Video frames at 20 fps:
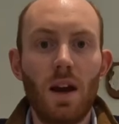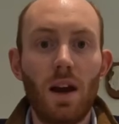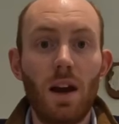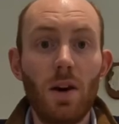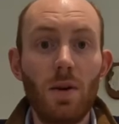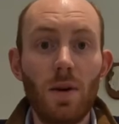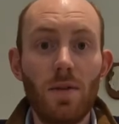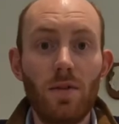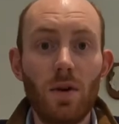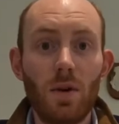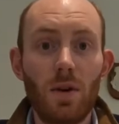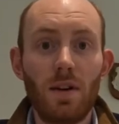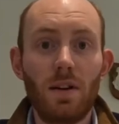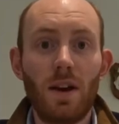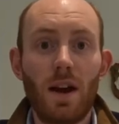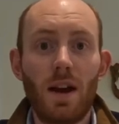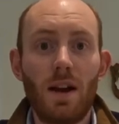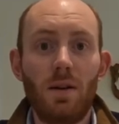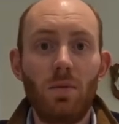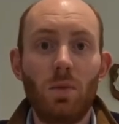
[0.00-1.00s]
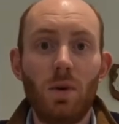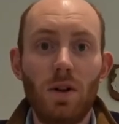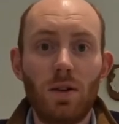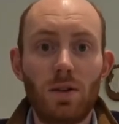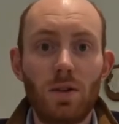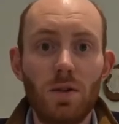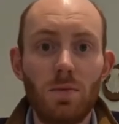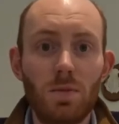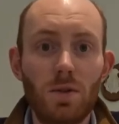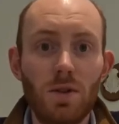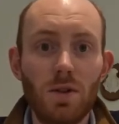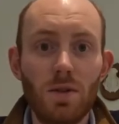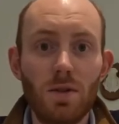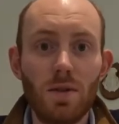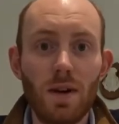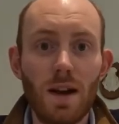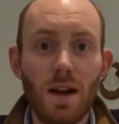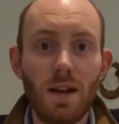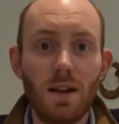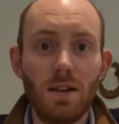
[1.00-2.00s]
Hello everyone and welcome
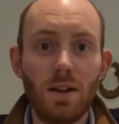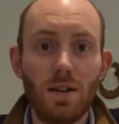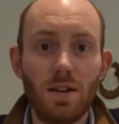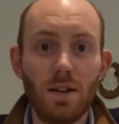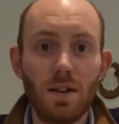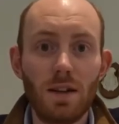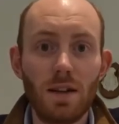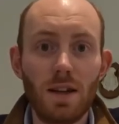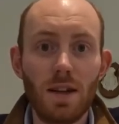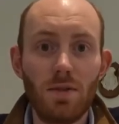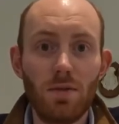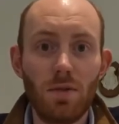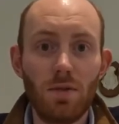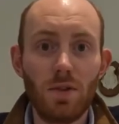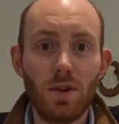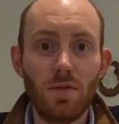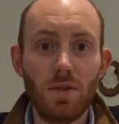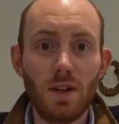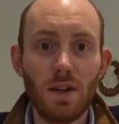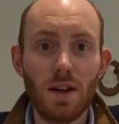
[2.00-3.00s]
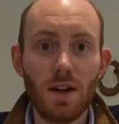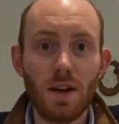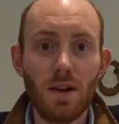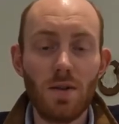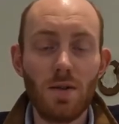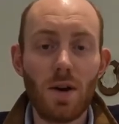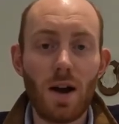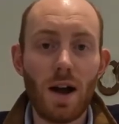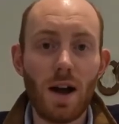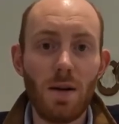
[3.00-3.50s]
to another kit review video.